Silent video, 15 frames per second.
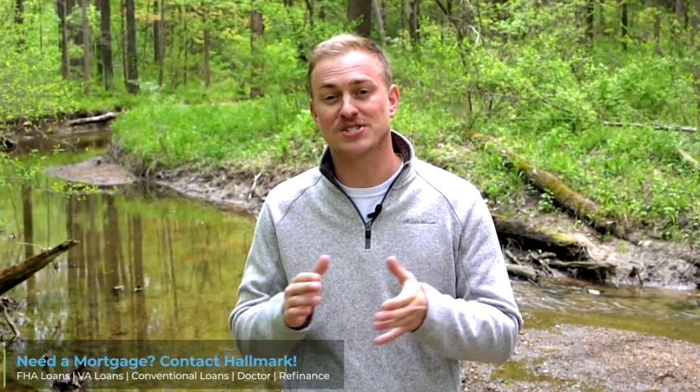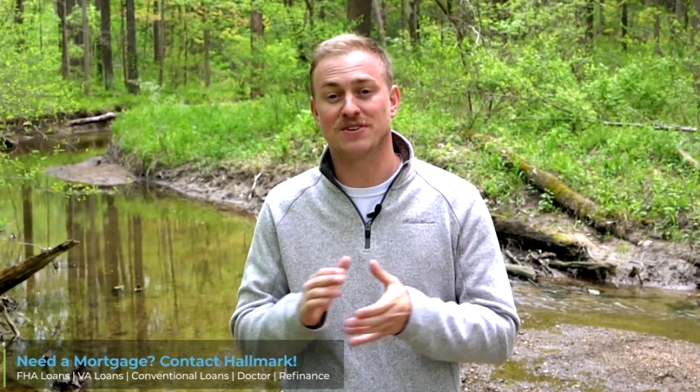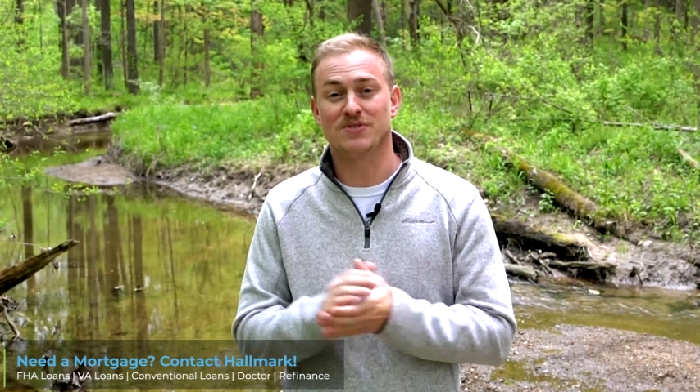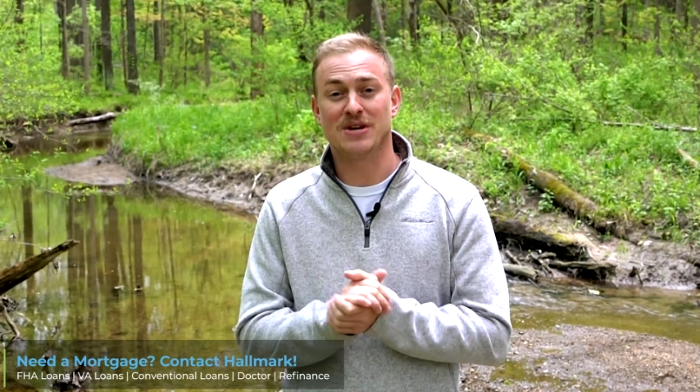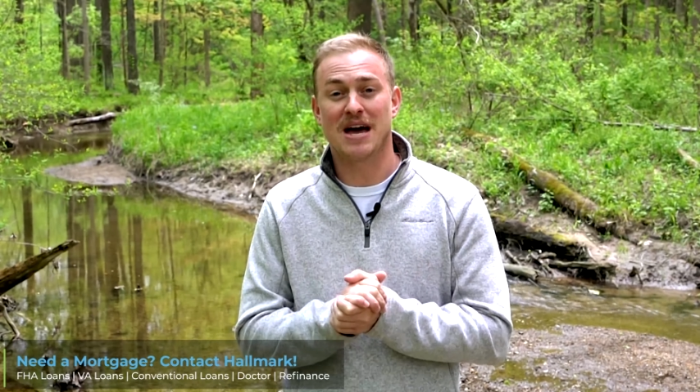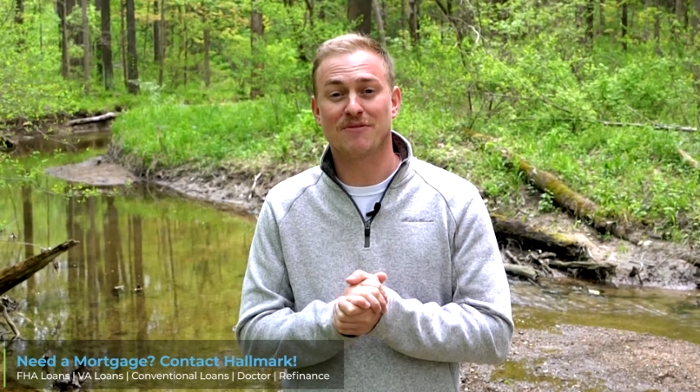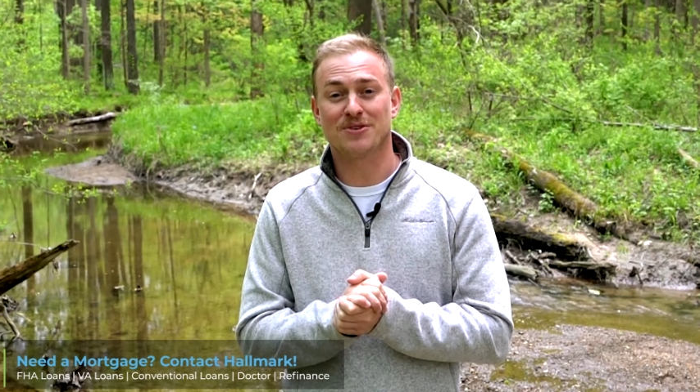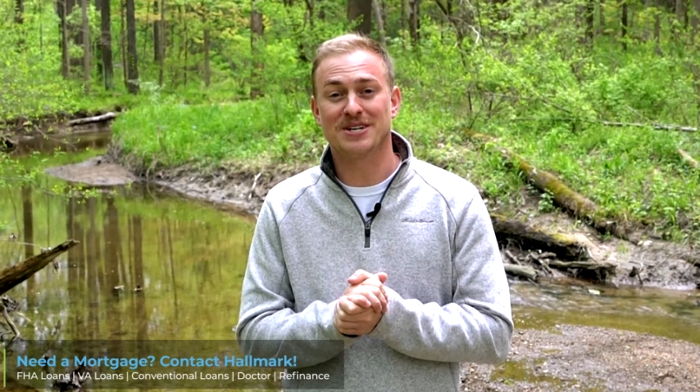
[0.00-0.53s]
If
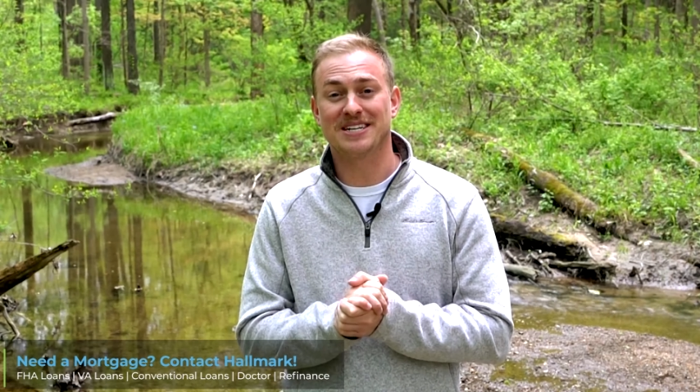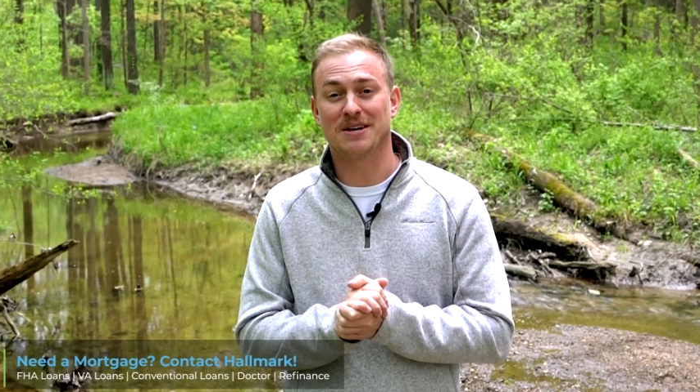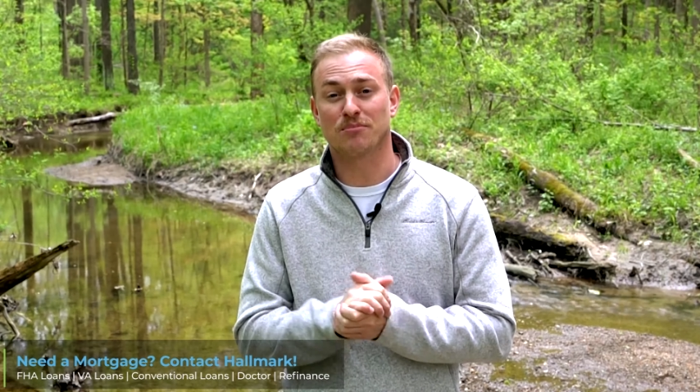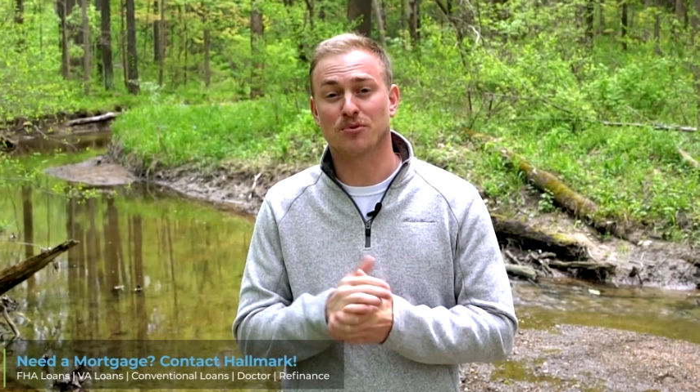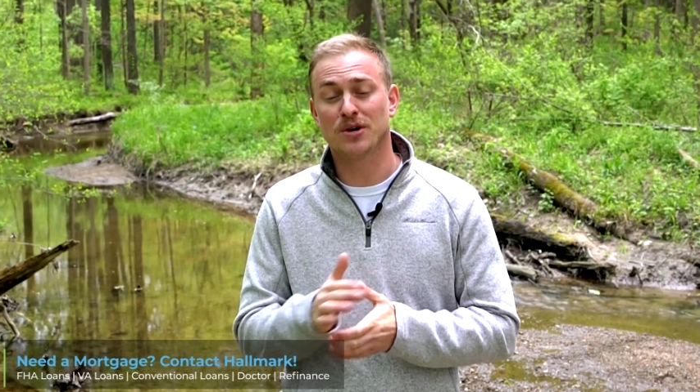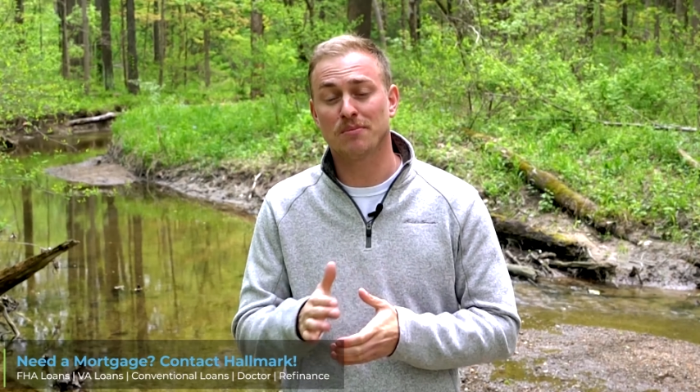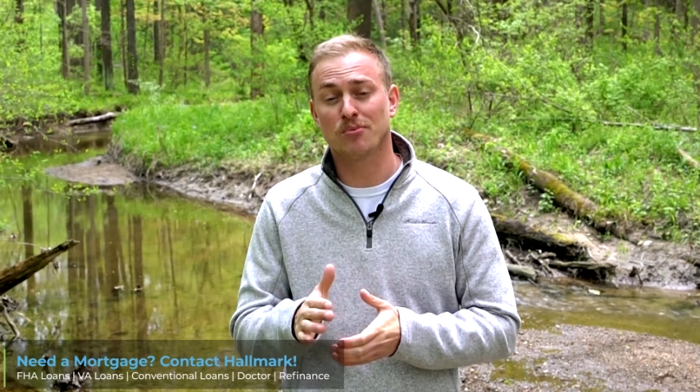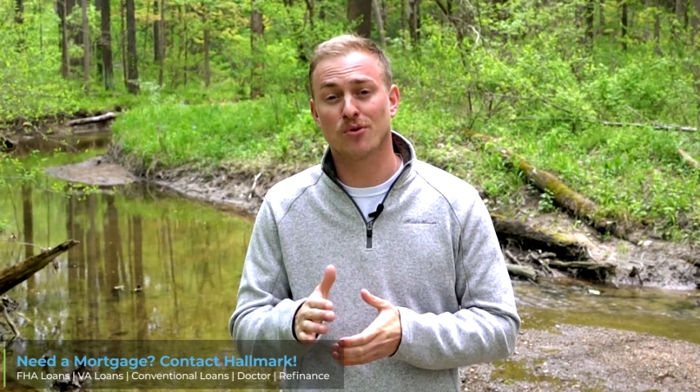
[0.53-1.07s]
you ever need a
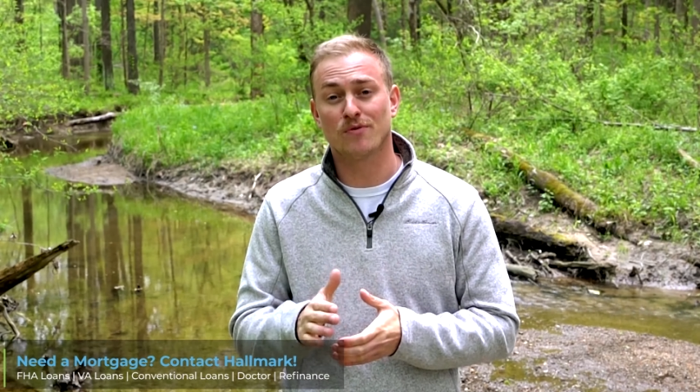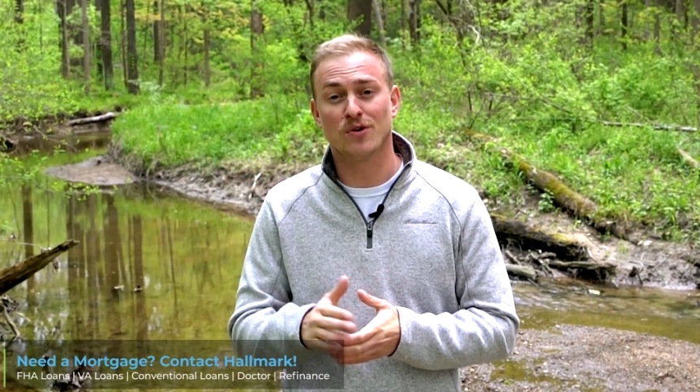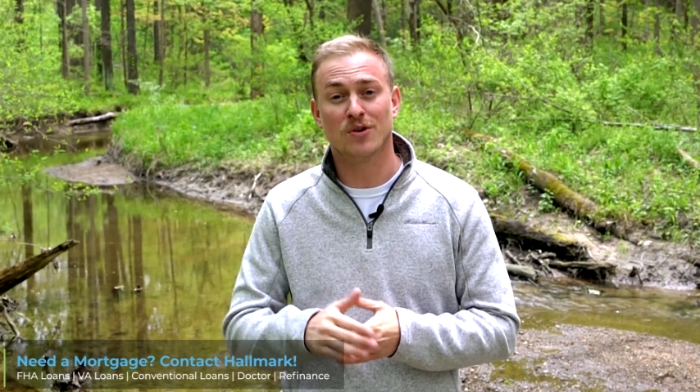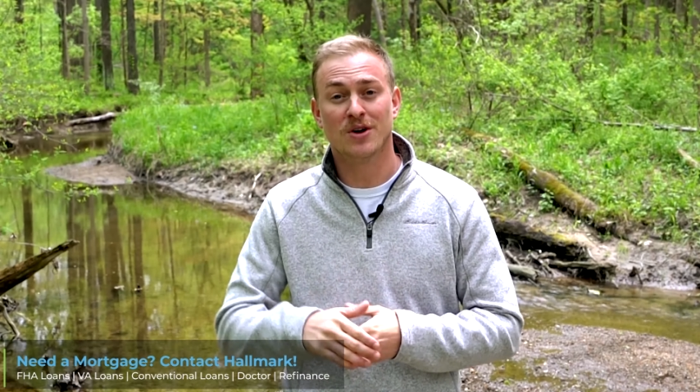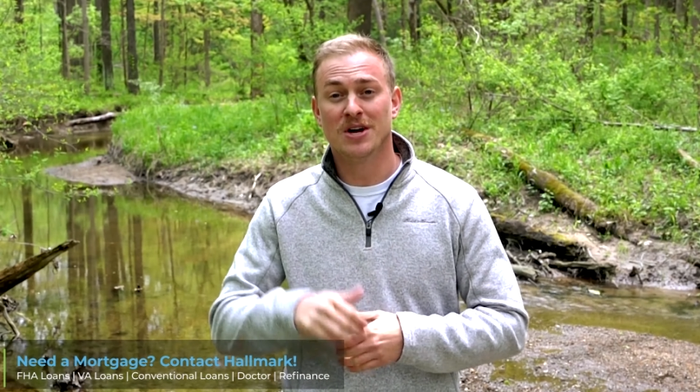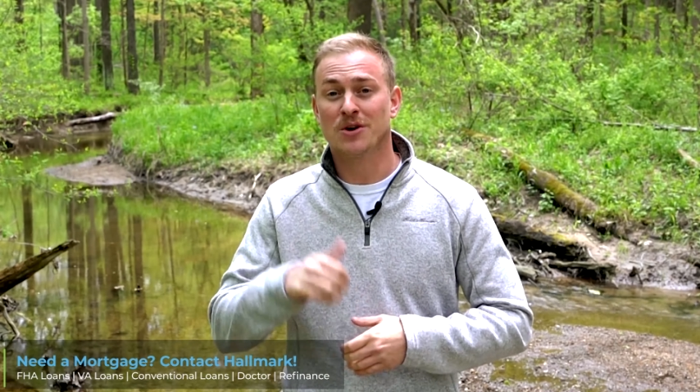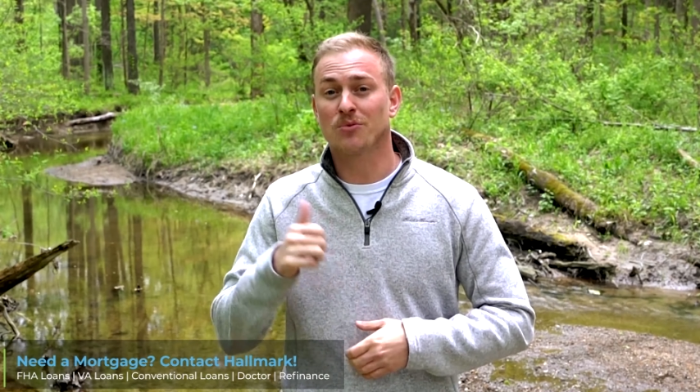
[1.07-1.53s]
pre-approval,